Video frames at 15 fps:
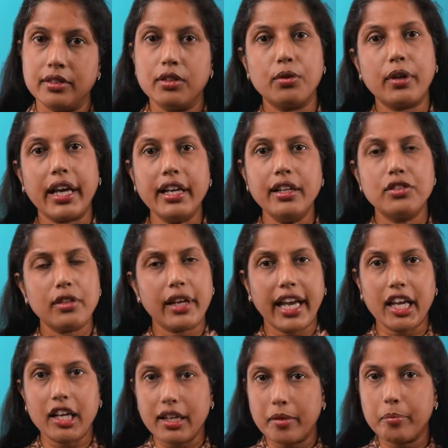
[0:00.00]
Okay, so
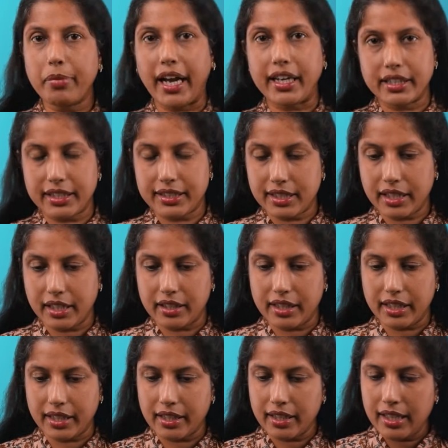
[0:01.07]
ek practice
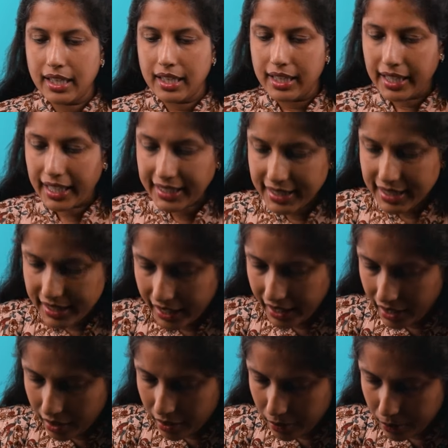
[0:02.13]
karte. Let's
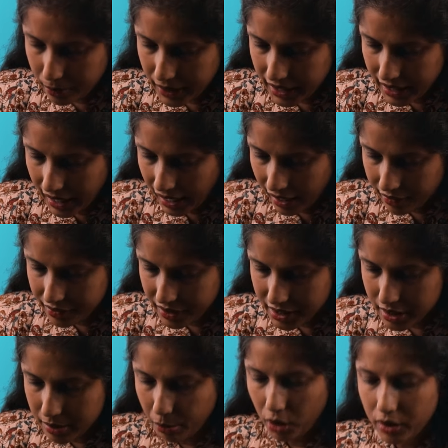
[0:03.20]
say we have
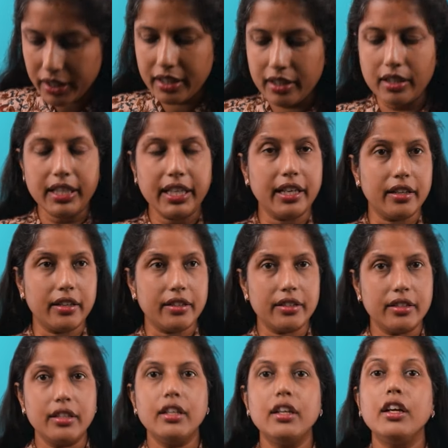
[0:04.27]
this molecule here.
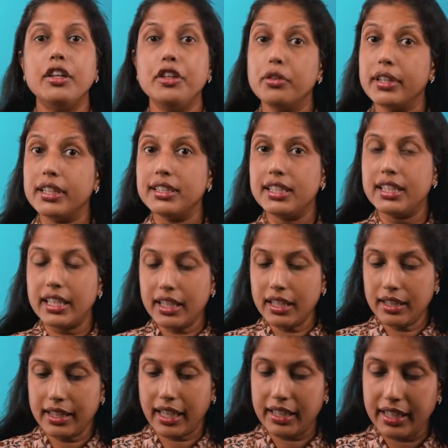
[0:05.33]
You can see
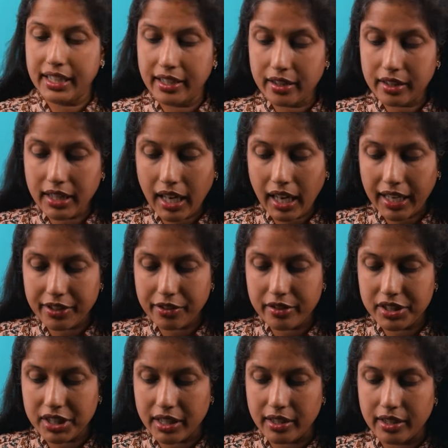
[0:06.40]
that here the
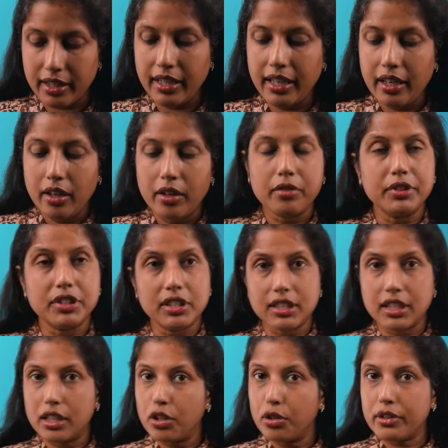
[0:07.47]
hydrogen, which is
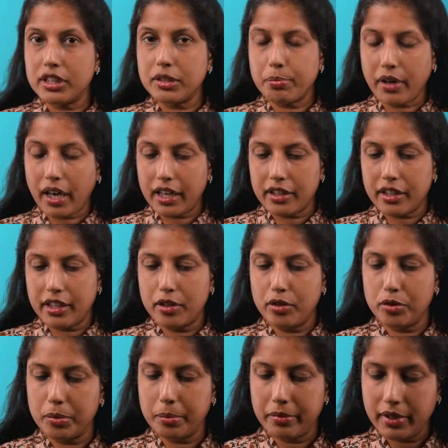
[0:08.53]
the lowest priority
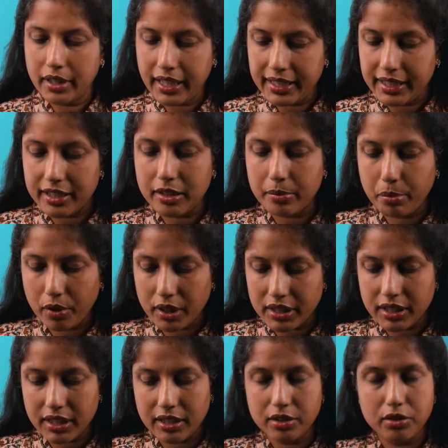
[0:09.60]
group, it is
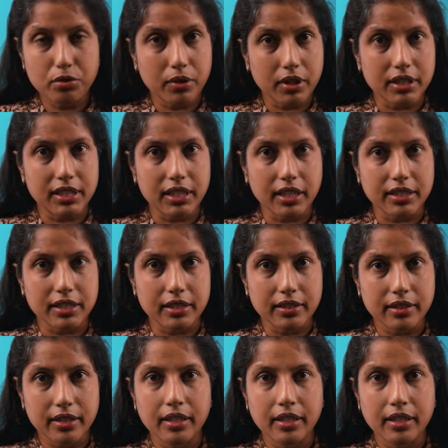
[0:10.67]
pointed towards us.